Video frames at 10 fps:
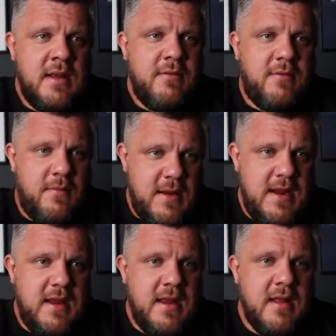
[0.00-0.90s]
for
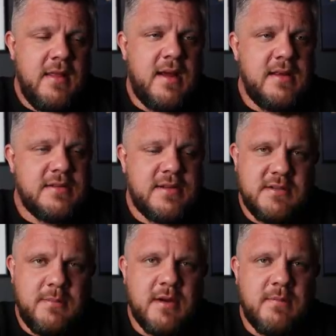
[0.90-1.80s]
me, that is
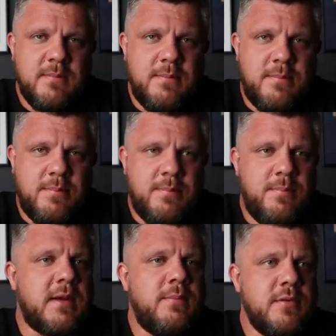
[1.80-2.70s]
such a
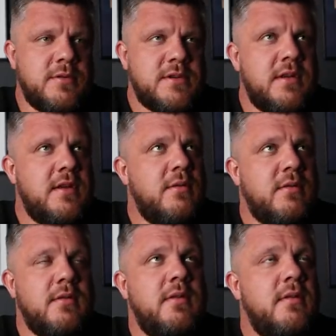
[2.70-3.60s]
big boost. You
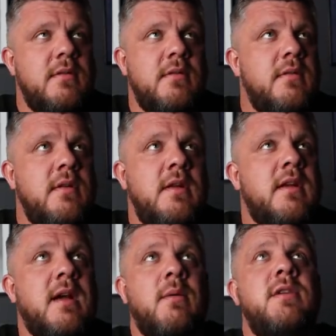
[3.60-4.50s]
know,
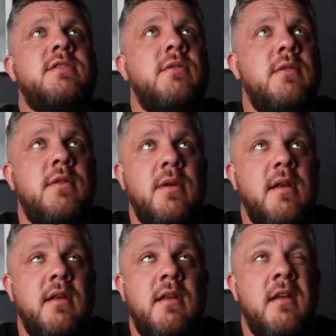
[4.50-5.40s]
a couple of weeks ago
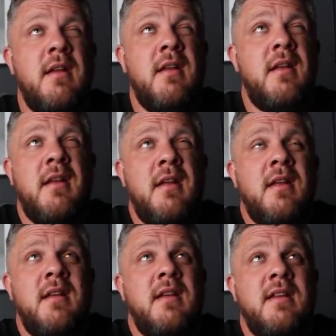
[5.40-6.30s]
doing
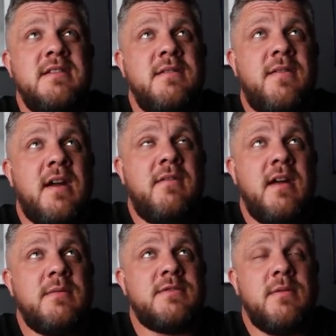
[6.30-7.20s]
an easy 5
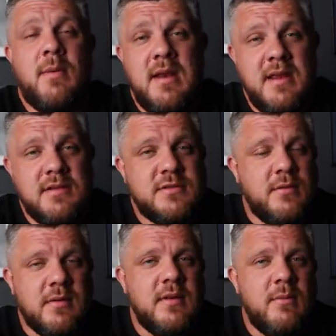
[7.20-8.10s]
reps with a 180
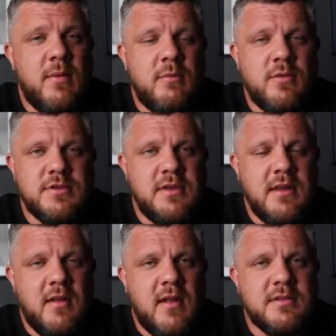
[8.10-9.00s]
stone and then one motion
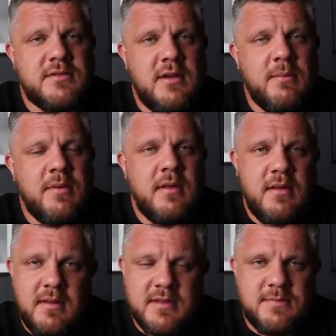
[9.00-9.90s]
in the last rep,
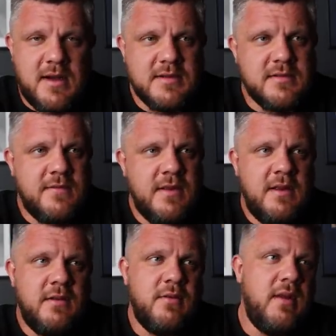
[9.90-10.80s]
that's massive.
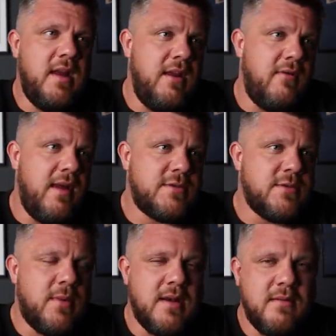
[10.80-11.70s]
Doing 8
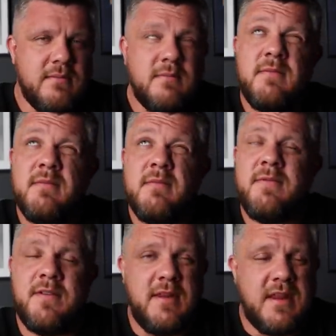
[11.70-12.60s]
reps of
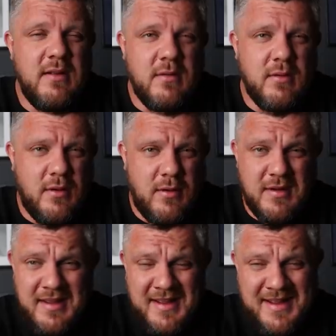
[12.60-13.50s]
150 kilo log